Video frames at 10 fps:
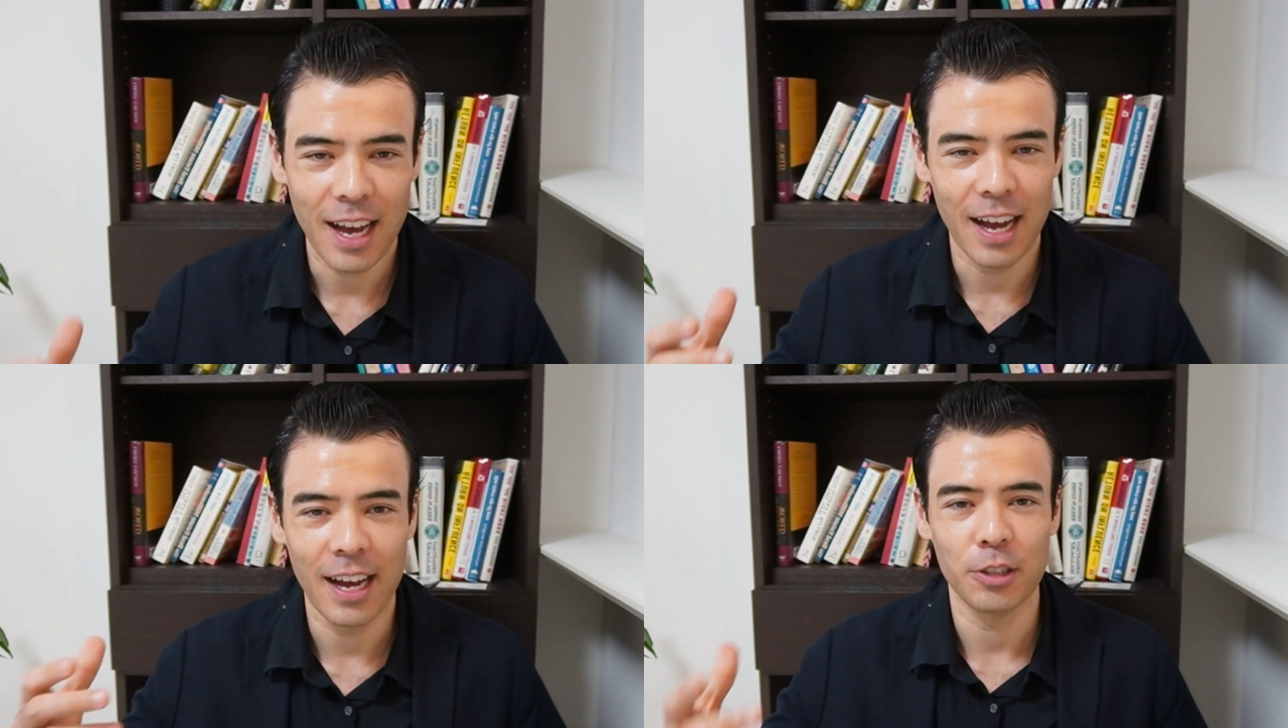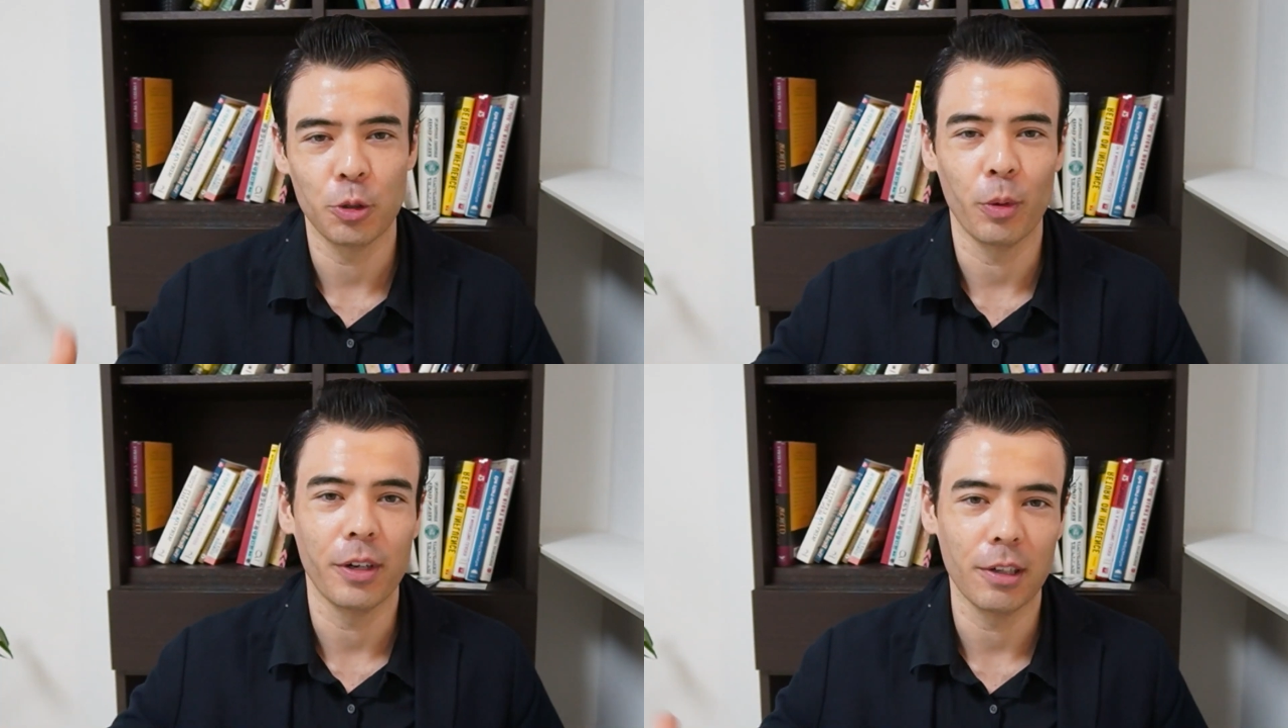uh,
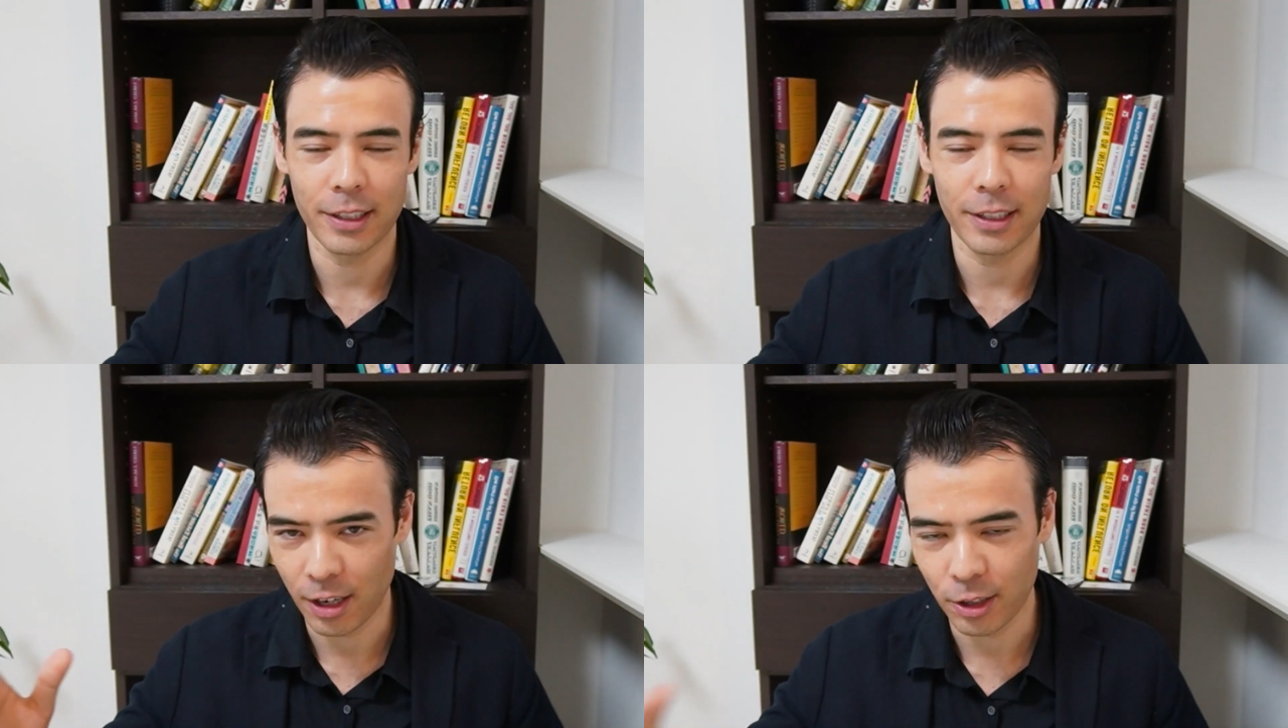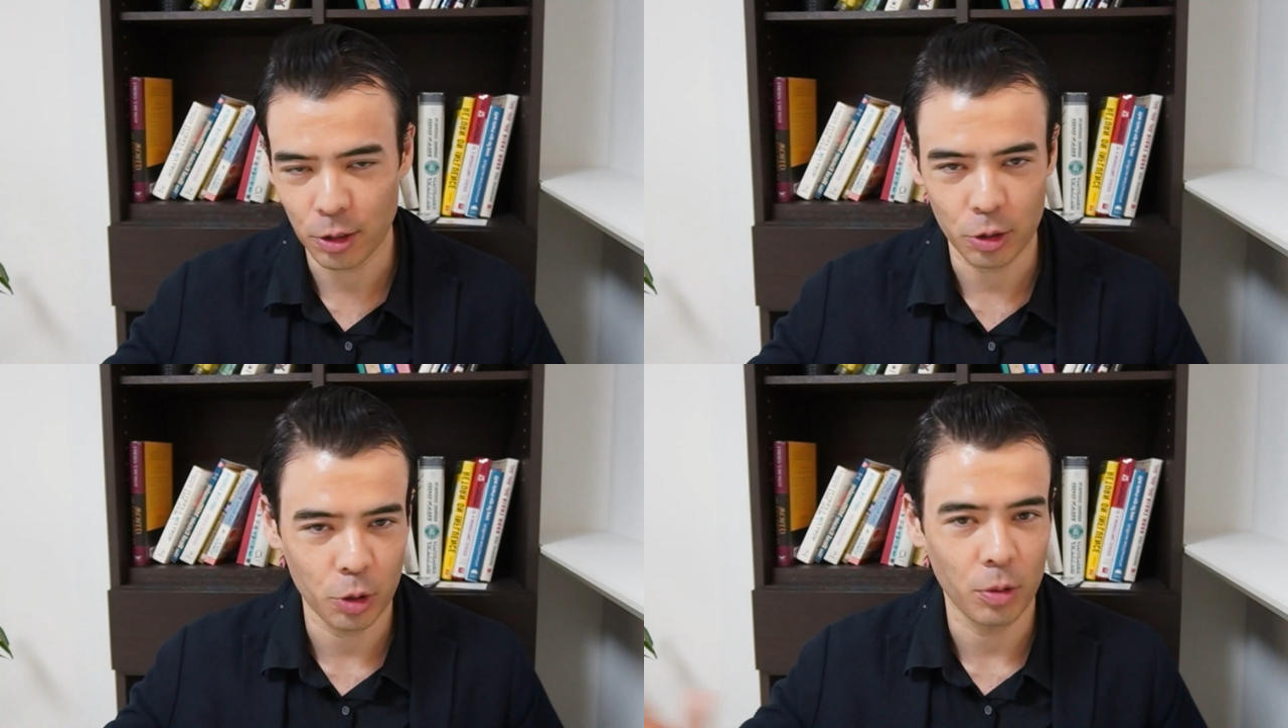Twitter, LinkedIn,
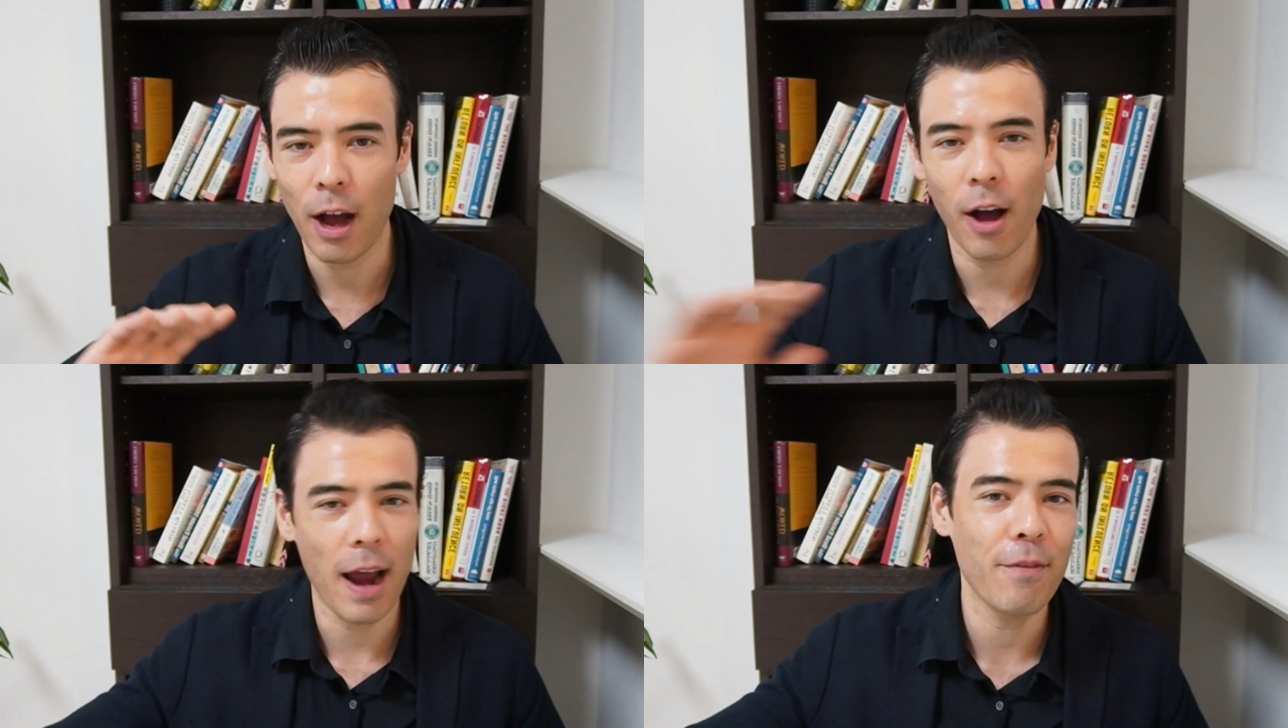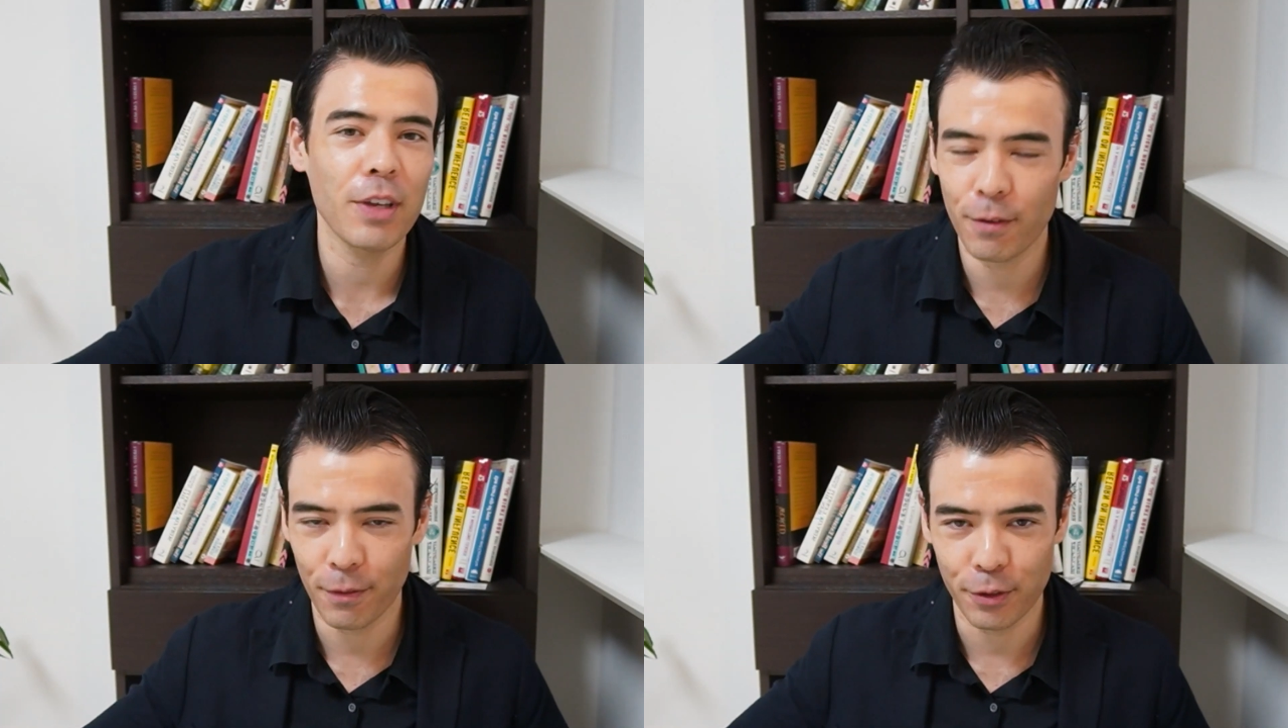also uh,
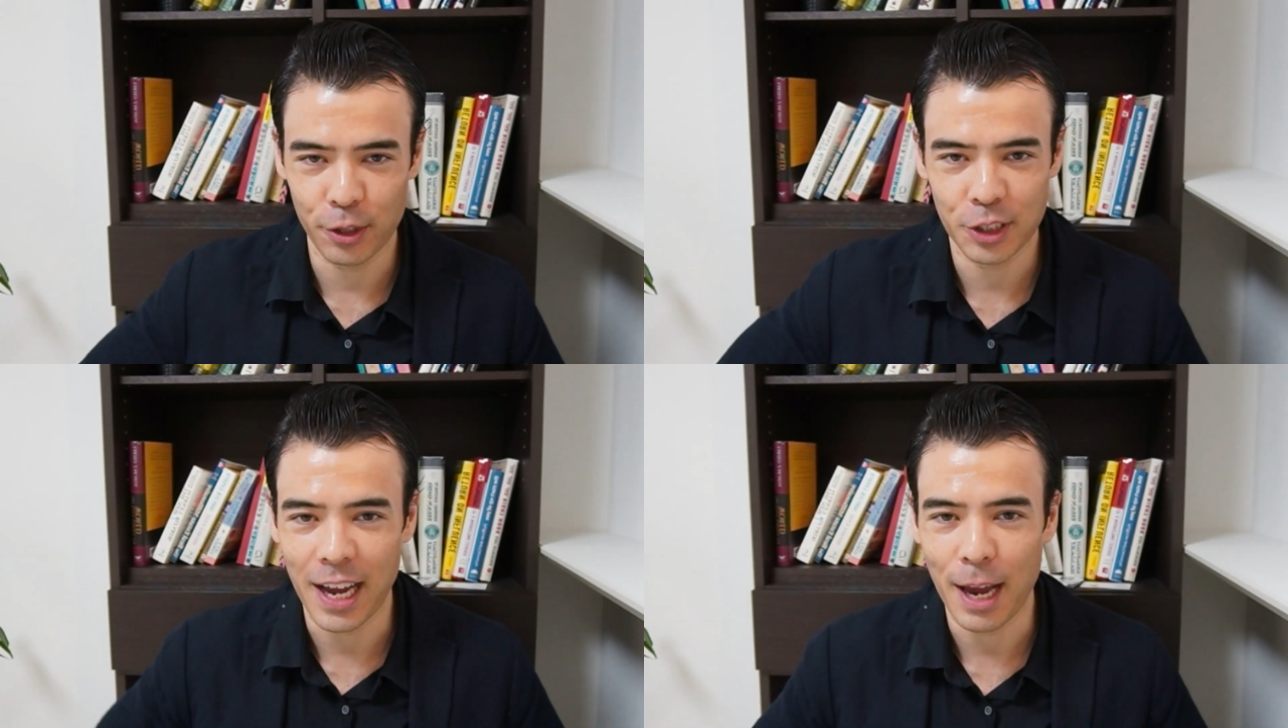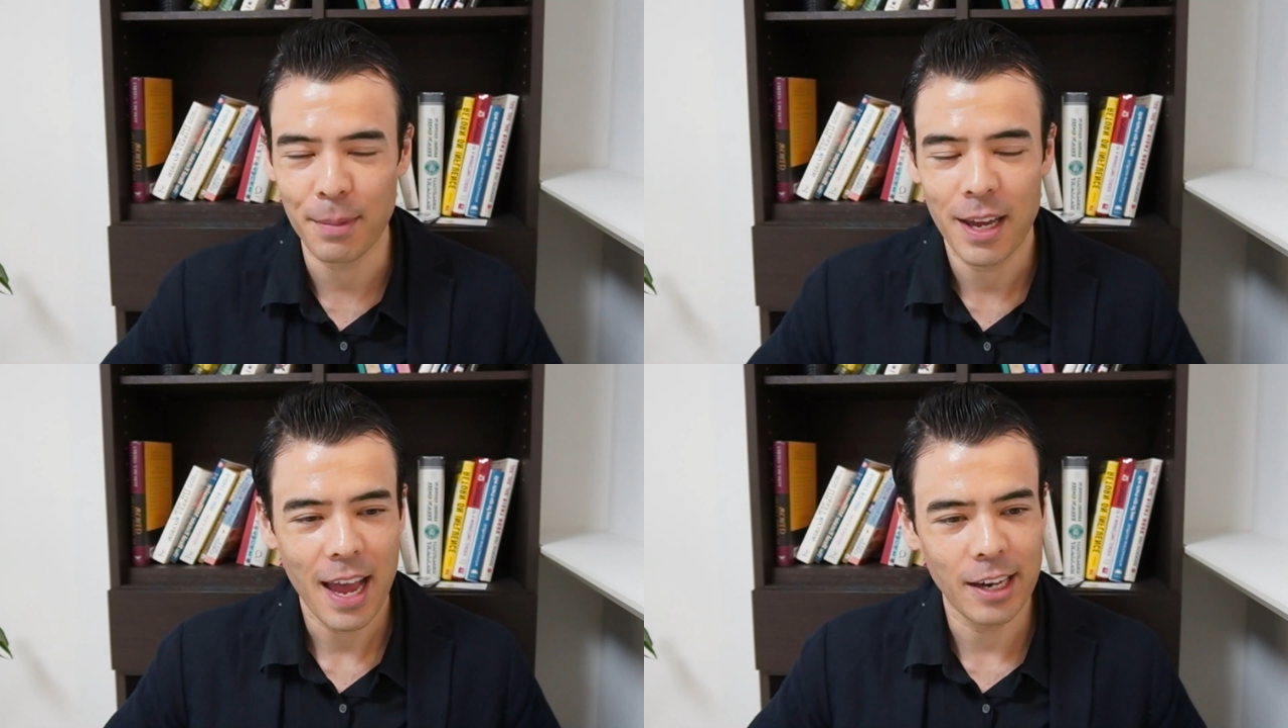everything for the first time.